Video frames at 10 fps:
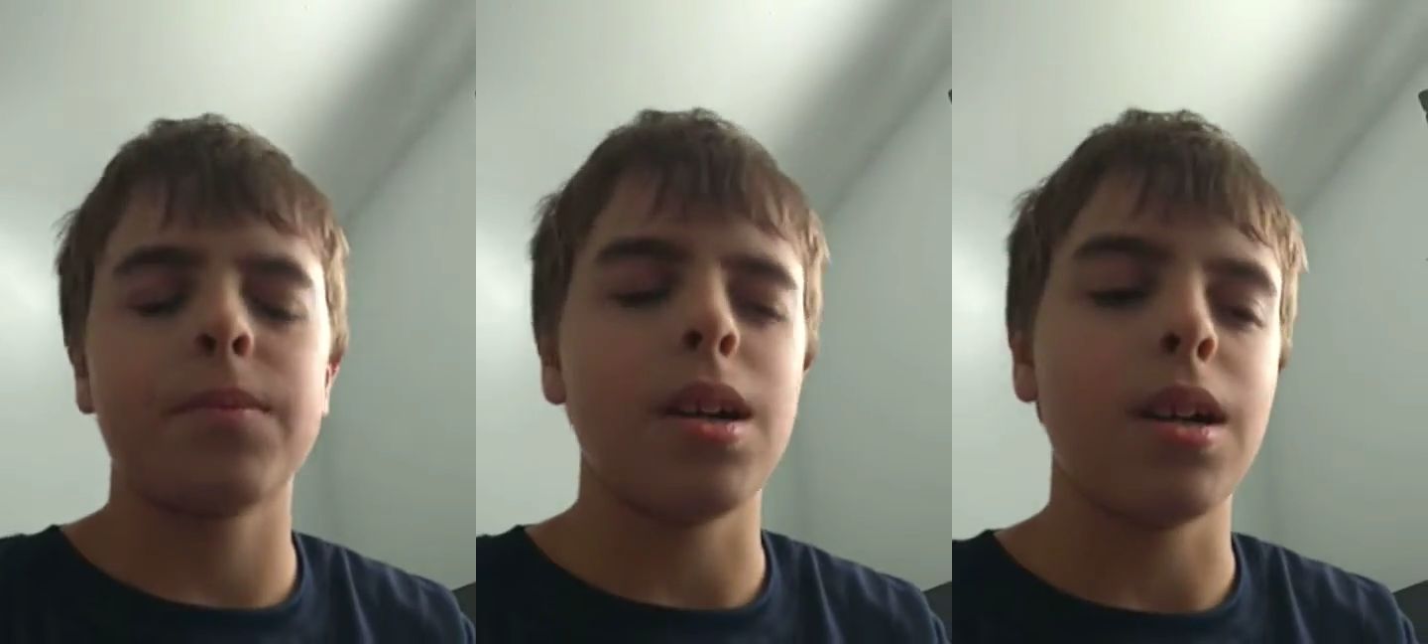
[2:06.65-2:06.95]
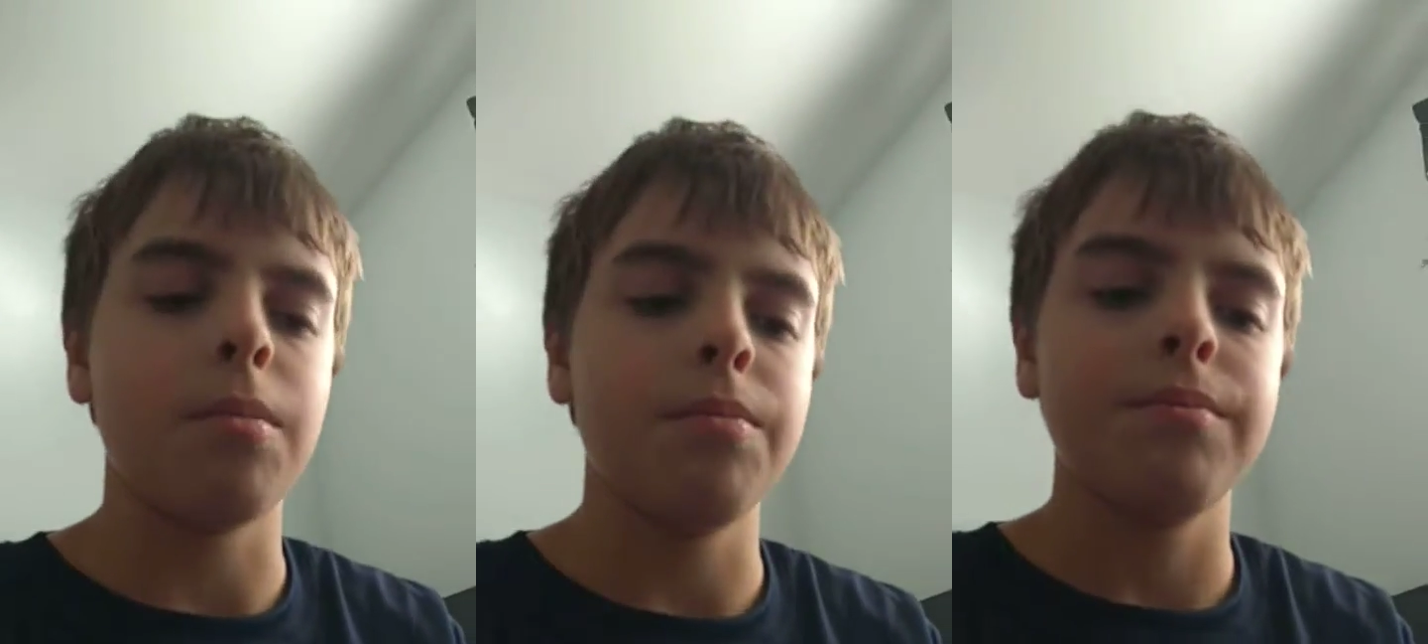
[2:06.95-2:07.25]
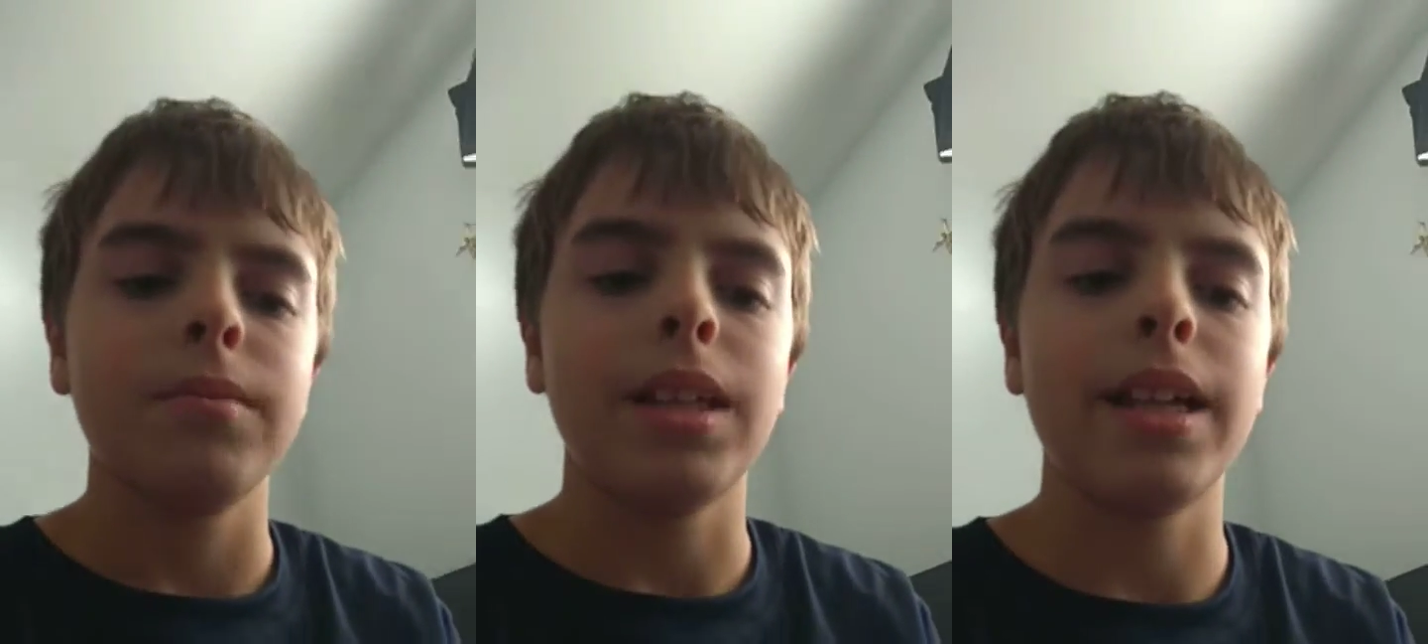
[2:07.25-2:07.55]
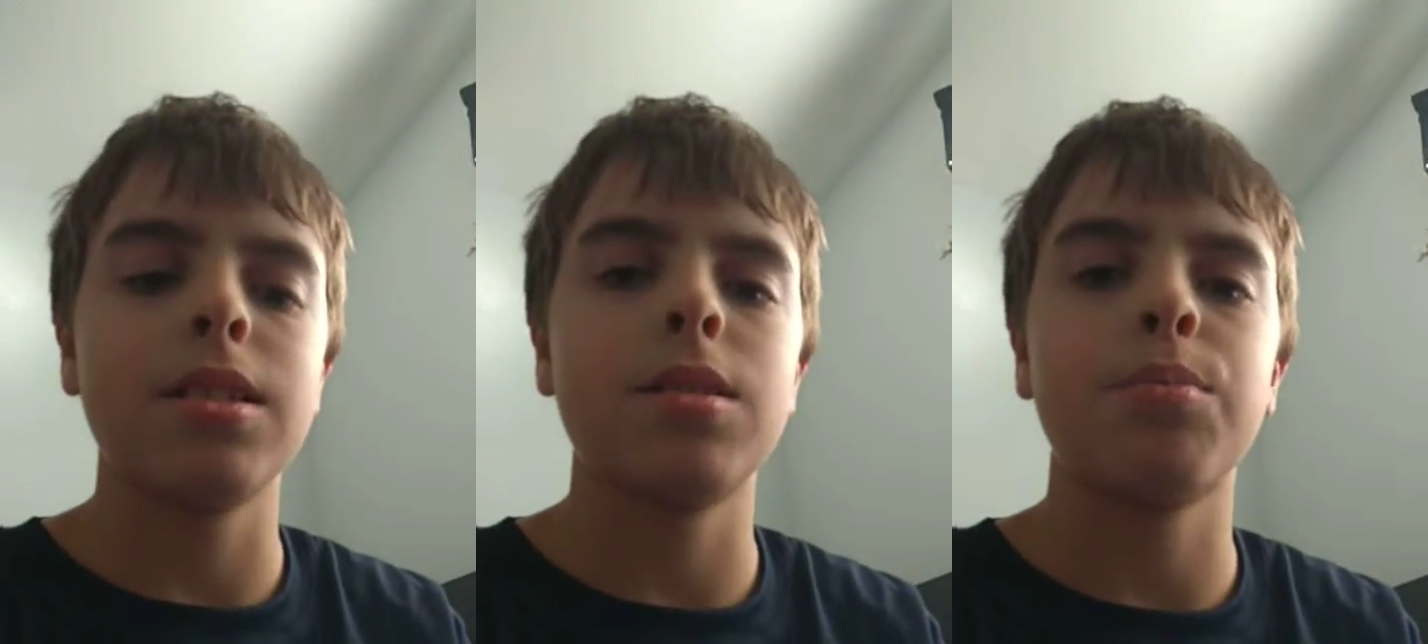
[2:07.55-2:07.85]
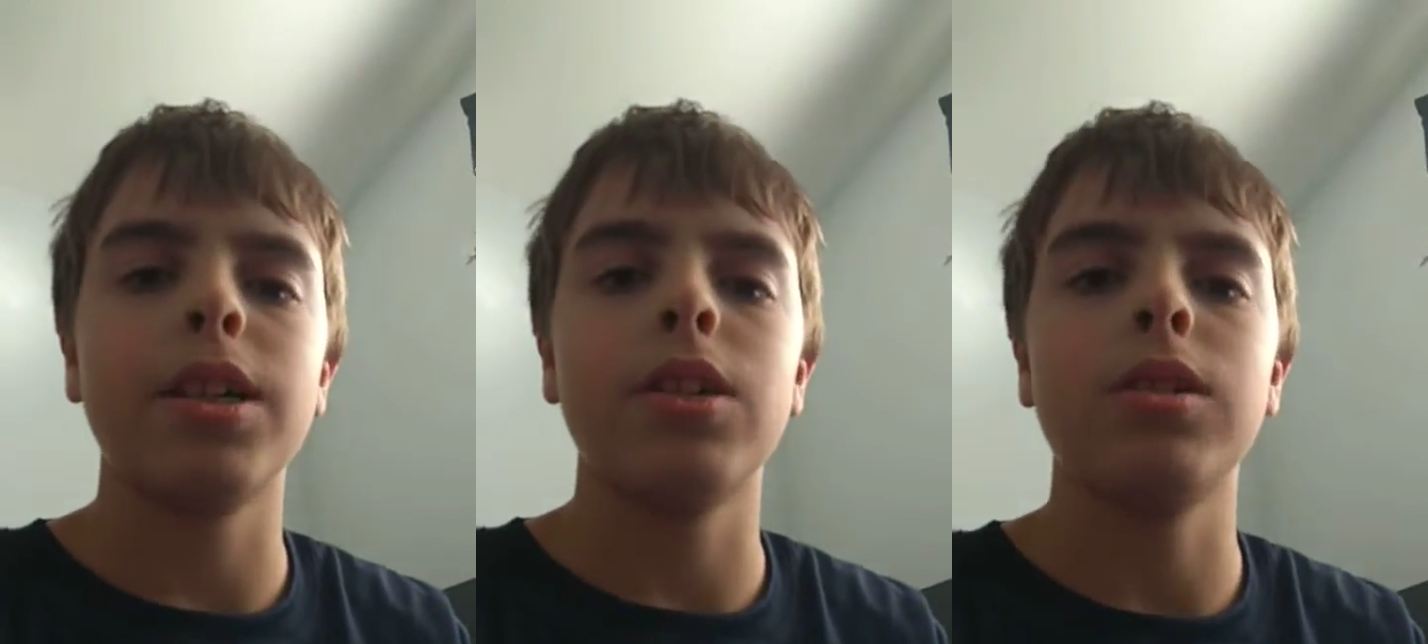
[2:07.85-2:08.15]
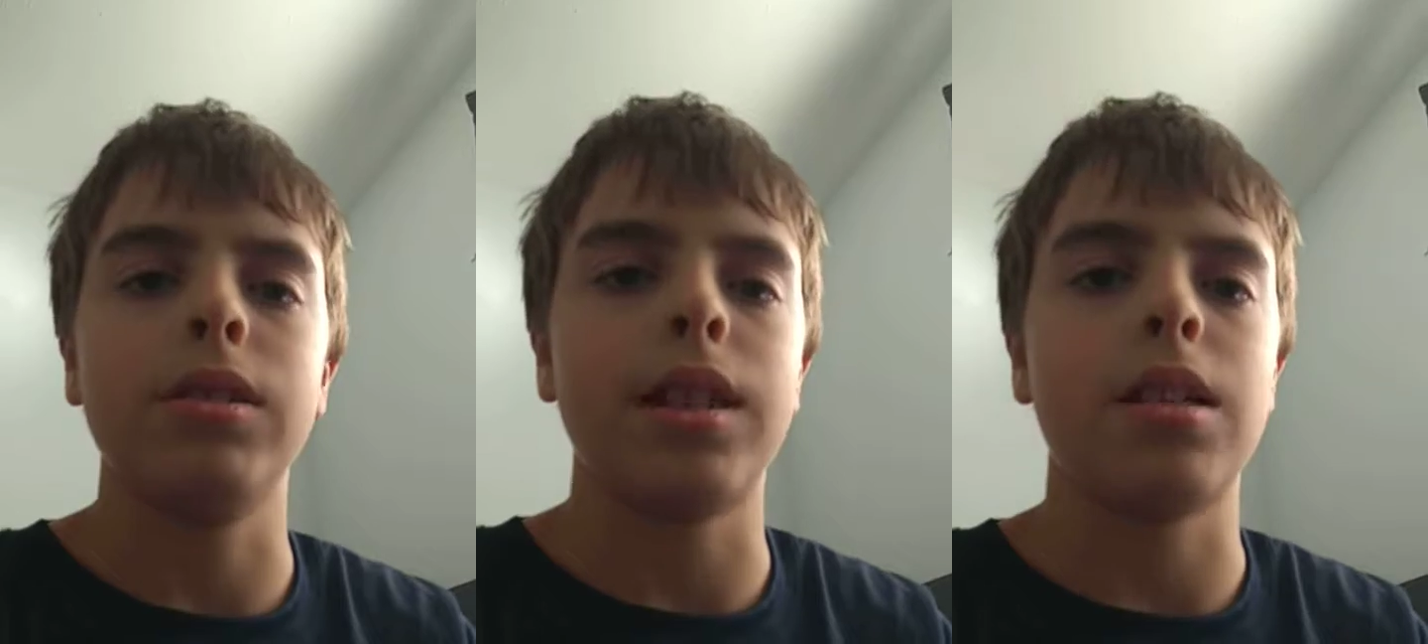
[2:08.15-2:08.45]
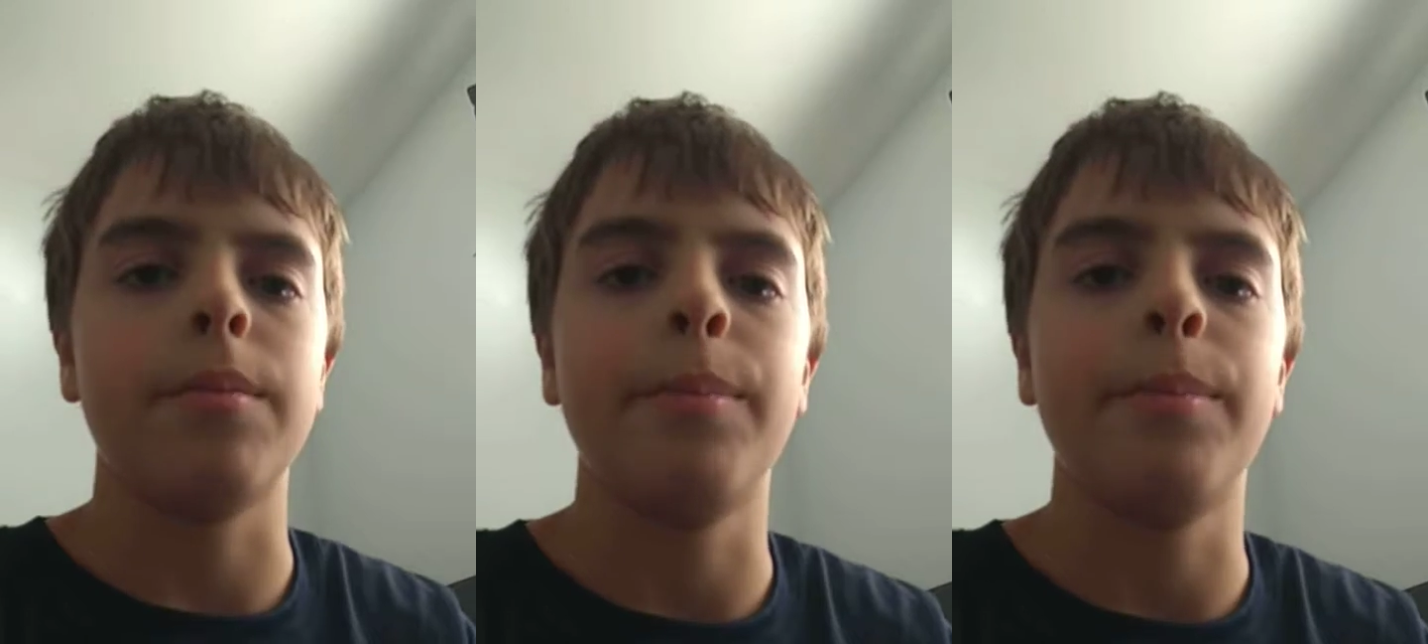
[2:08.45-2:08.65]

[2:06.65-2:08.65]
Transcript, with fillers: um like sprinkles at the